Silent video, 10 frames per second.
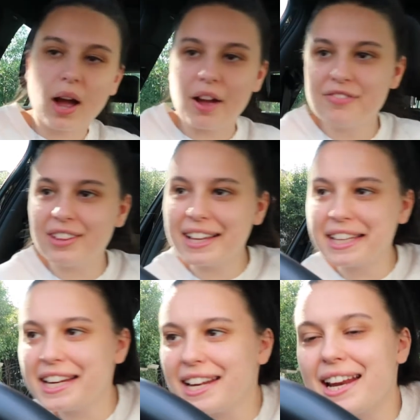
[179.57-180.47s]
I feel like
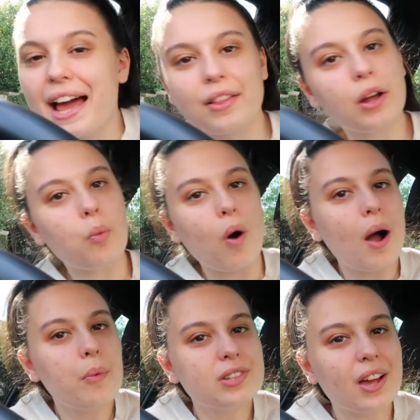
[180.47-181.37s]
an idiot now. Like,
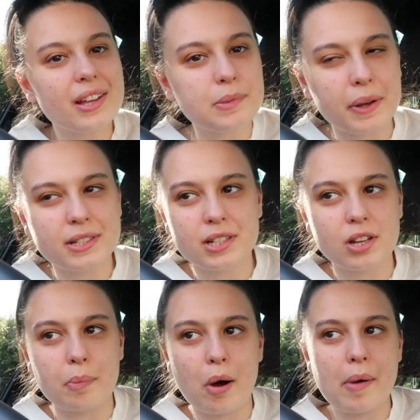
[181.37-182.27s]
why was I
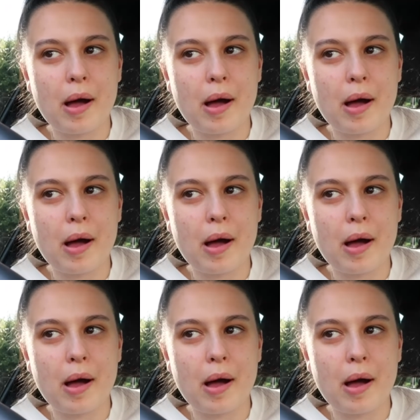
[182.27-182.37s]
expecting a pop